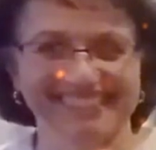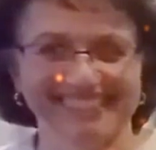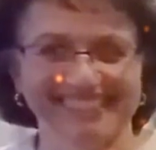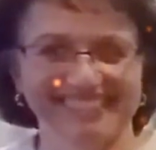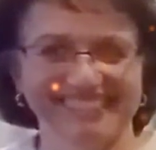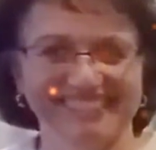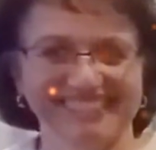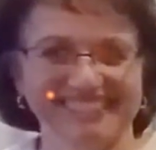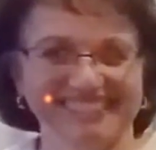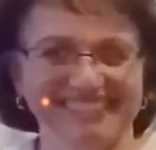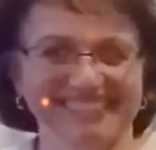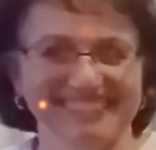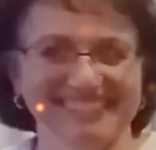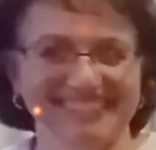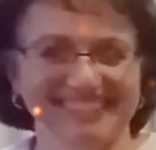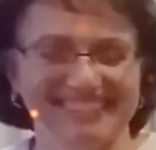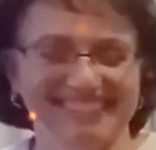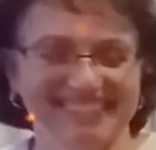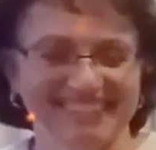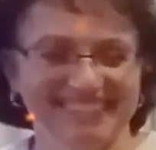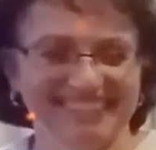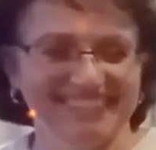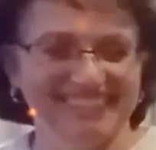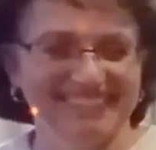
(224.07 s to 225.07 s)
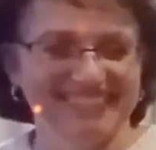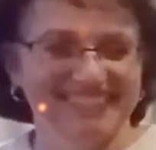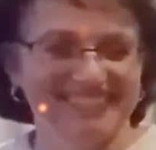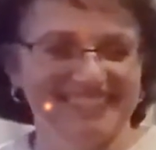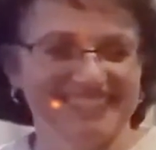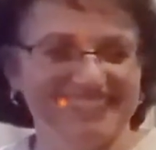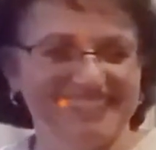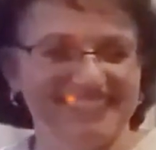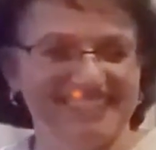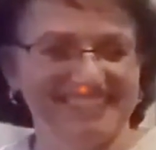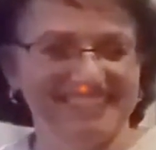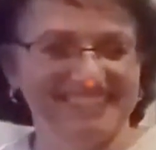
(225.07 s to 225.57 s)

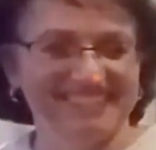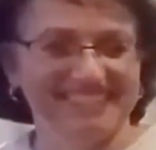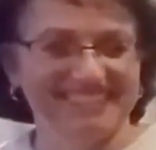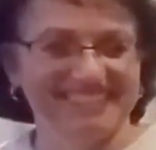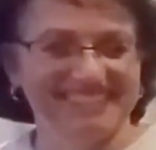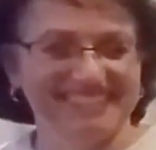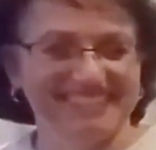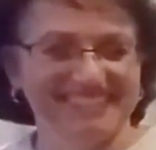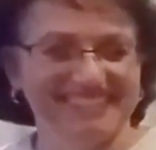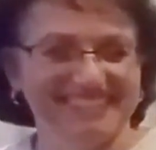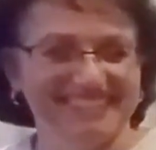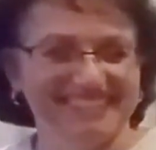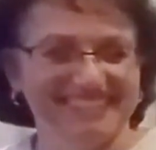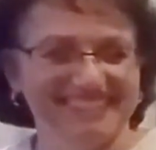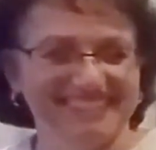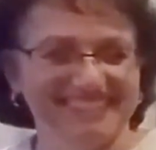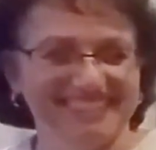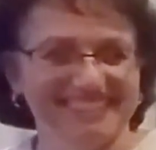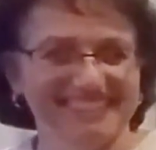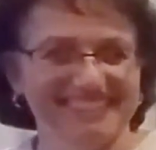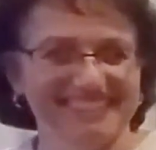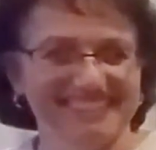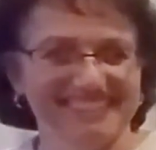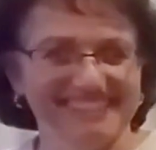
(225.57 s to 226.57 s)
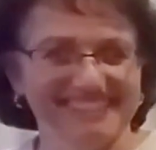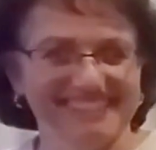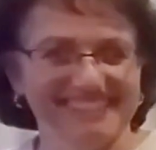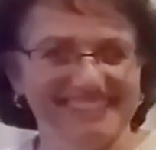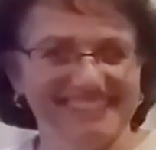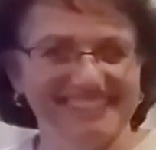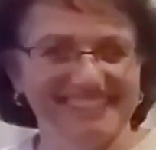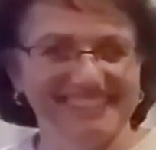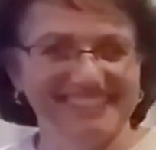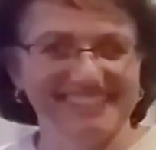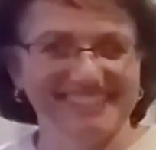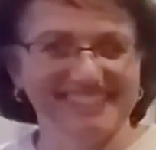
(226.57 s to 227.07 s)

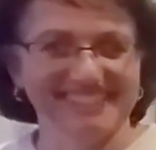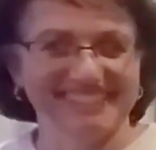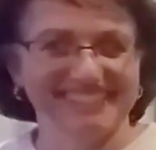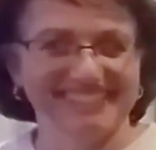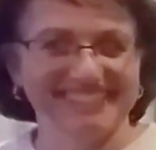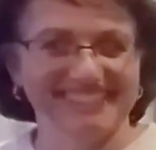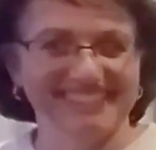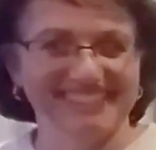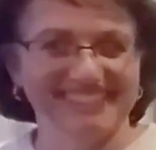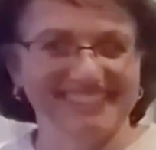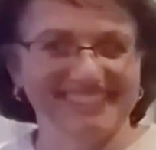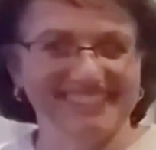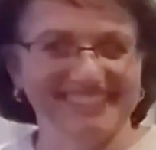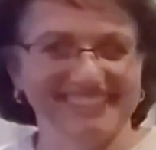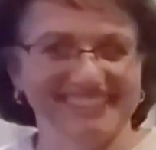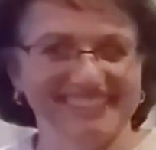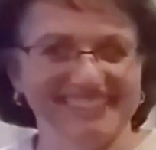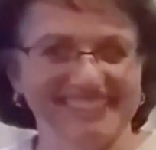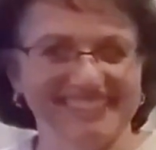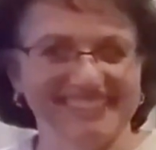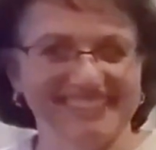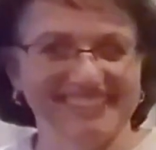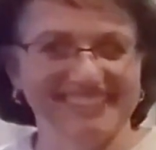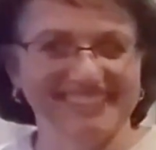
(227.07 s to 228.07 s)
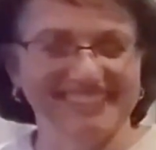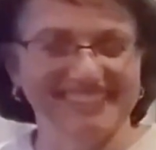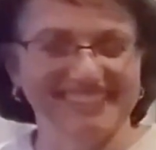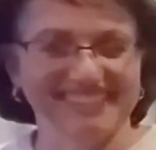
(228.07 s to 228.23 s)
No words are spoken by the person on screen.